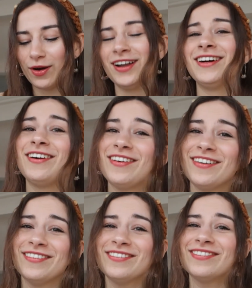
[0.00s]

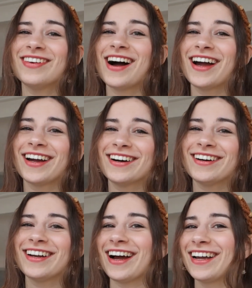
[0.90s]
oh my
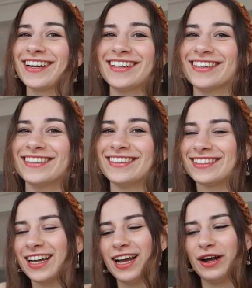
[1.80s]
god, I can't.
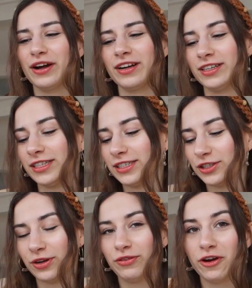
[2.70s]
Uh,
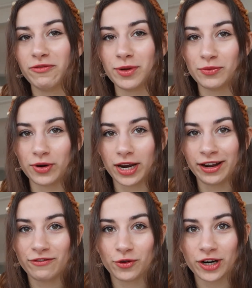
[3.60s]
so if you have been
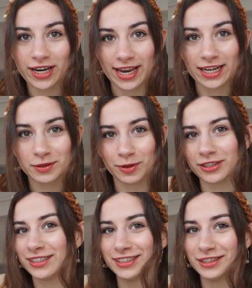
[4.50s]
waiting for a yes,
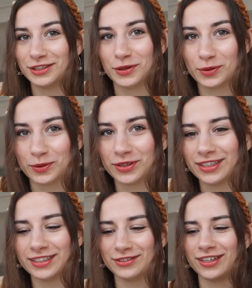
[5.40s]
because this is so cool
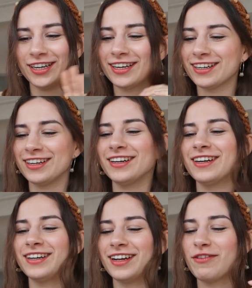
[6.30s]
in this reading,
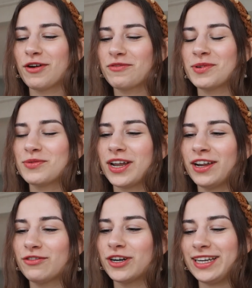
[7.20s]
uh, if you have been
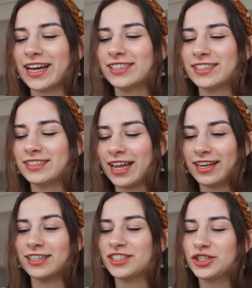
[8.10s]
waiting for a yes,
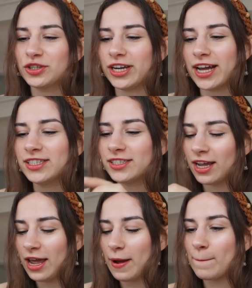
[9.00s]
then this is your yes.
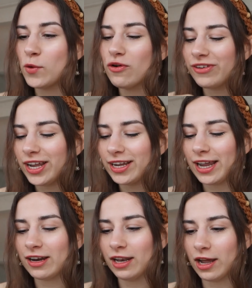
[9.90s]
Moving
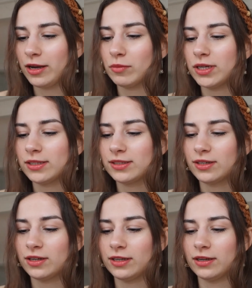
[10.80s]
in alignment,
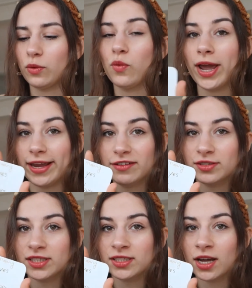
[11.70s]

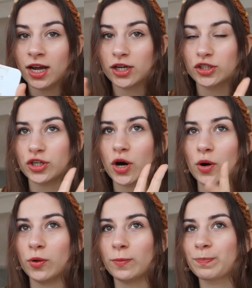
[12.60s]
waves.
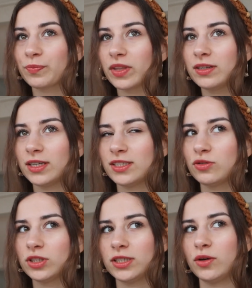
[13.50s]
So that's
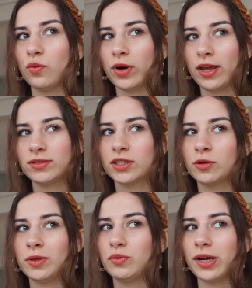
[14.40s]
interesting. Waves, it
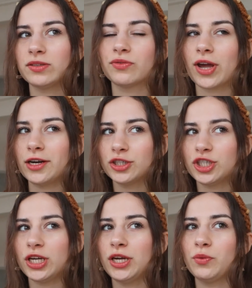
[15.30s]
could be waves of
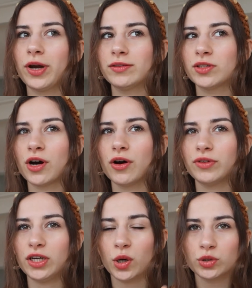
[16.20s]
energy, waves of
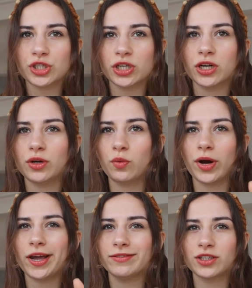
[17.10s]
the ocean,
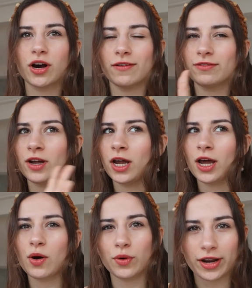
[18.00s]
waves of
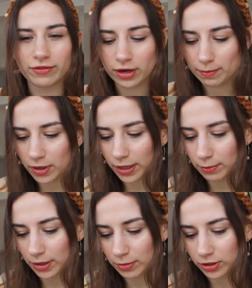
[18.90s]
whatever that
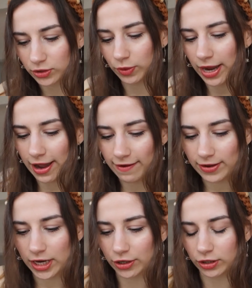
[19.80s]
might be, because we
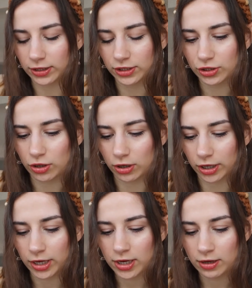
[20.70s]
have here on this
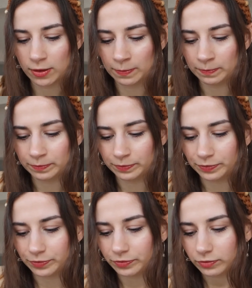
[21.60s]
card,
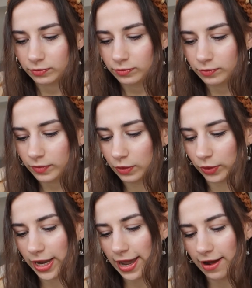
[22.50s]

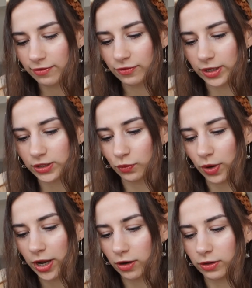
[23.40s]
we have as
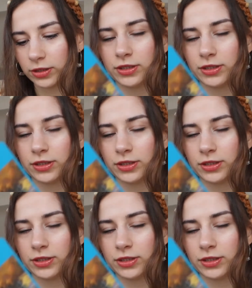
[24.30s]
well,